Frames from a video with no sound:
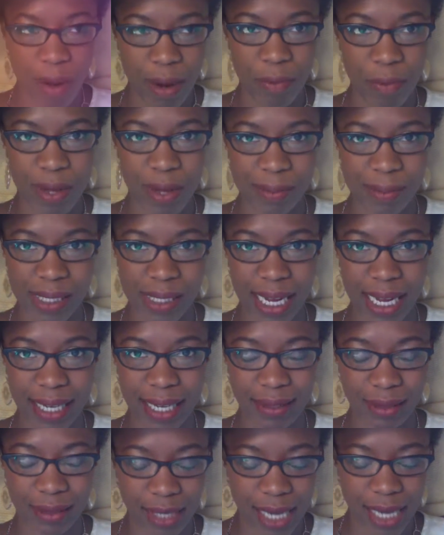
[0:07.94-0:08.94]

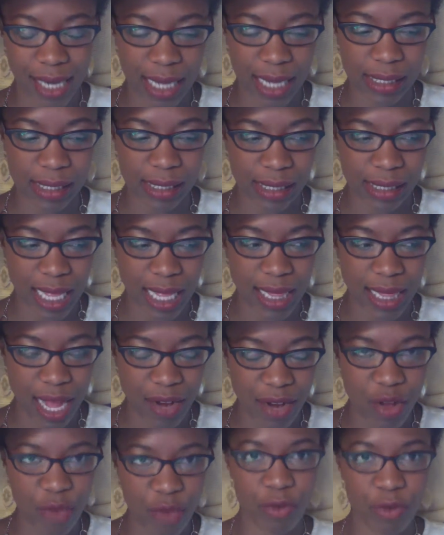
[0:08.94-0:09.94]
website. Yes, I
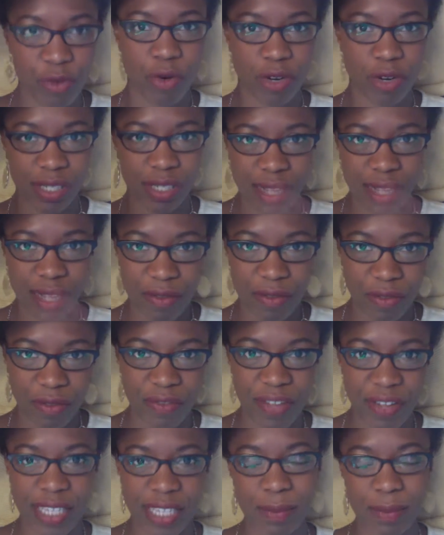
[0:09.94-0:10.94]
know I recorded stuff on
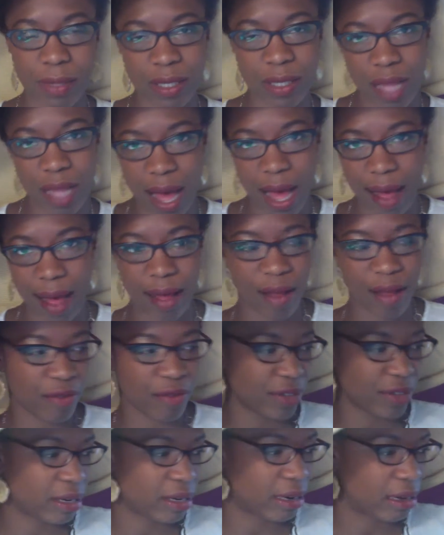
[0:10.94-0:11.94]
Facebook Live
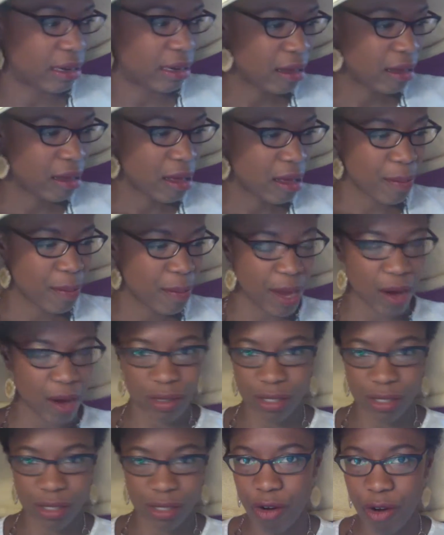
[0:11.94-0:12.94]
and
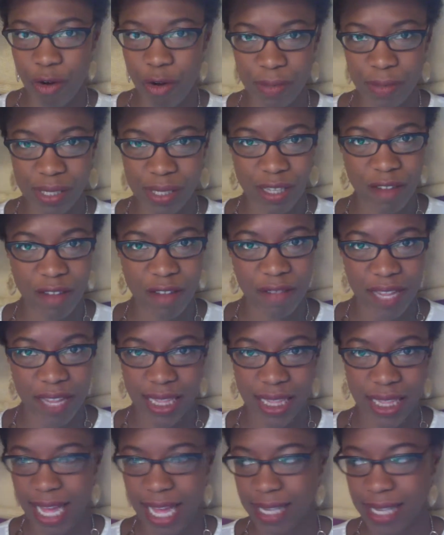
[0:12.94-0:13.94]
Periscope and stuff like
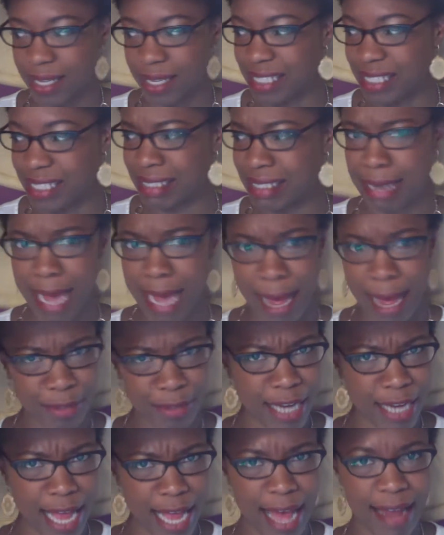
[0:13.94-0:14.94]
that in
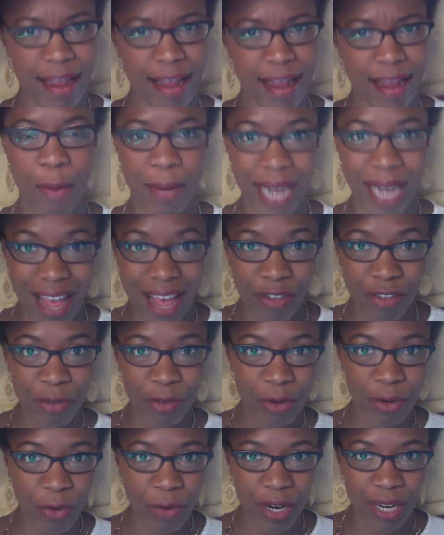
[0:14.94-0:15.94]
Snapchat, but I haven't
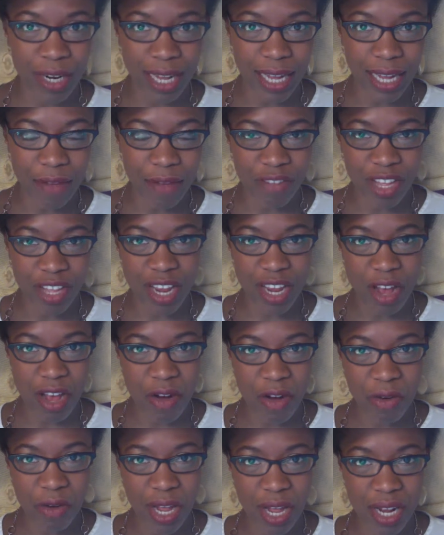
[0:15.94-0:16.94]
recorded like a
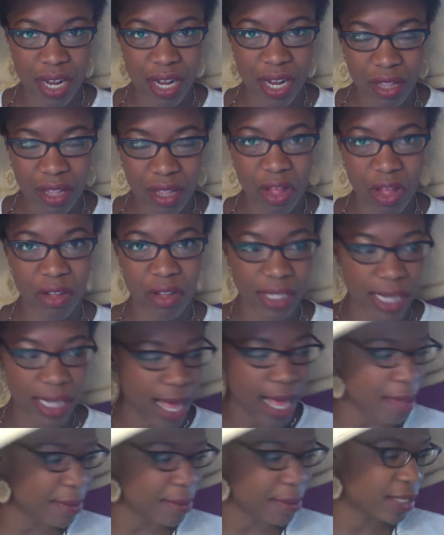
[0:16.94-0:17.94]
video in a long
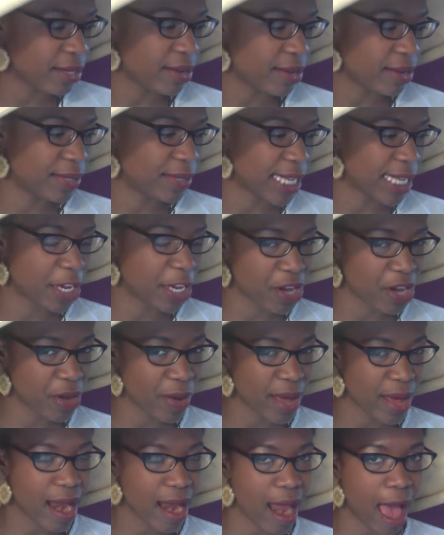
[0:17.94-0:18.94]
time, and so I was like, you know
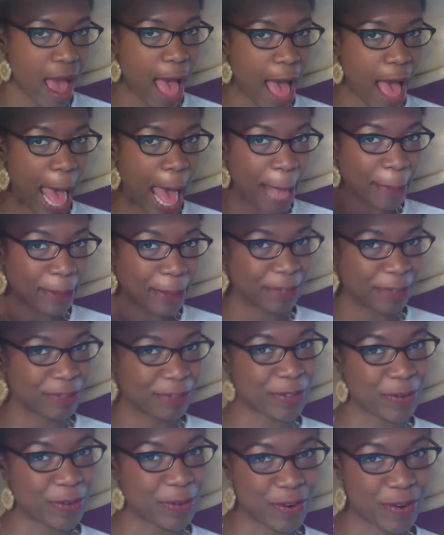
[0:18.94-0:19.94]
what? I'm gonna
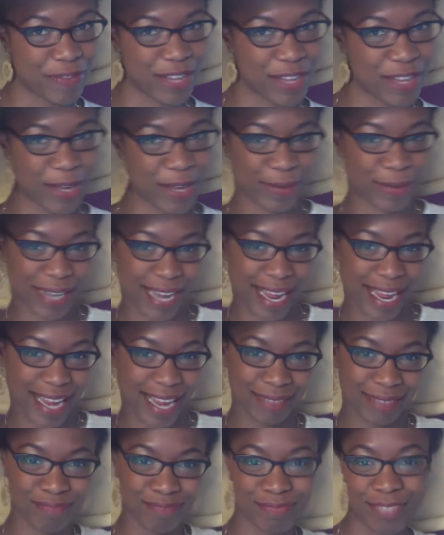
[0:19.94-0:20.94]
record a video
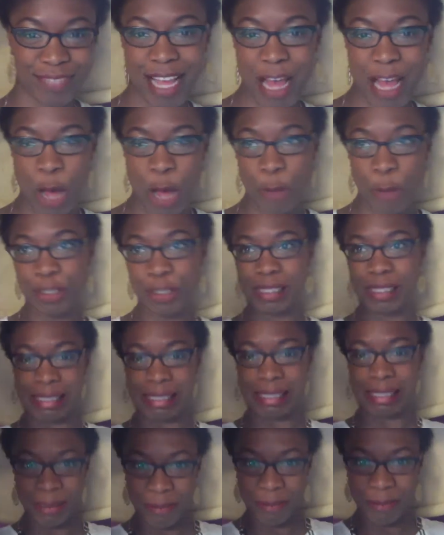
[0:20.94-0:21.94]
today. I'm gonna
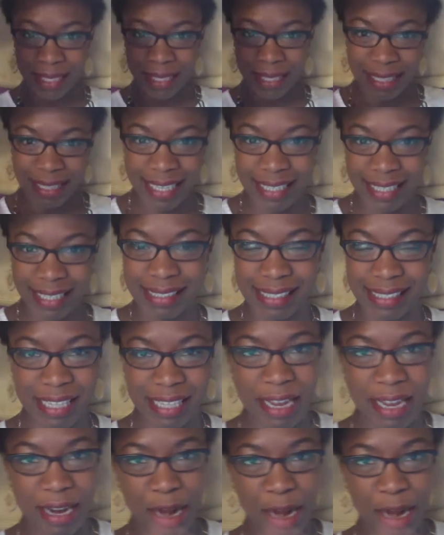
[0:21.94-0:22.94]
set up my lights
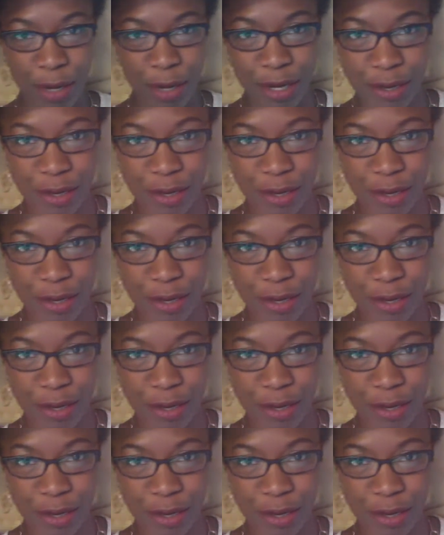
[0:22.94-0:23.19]
and I'm gonna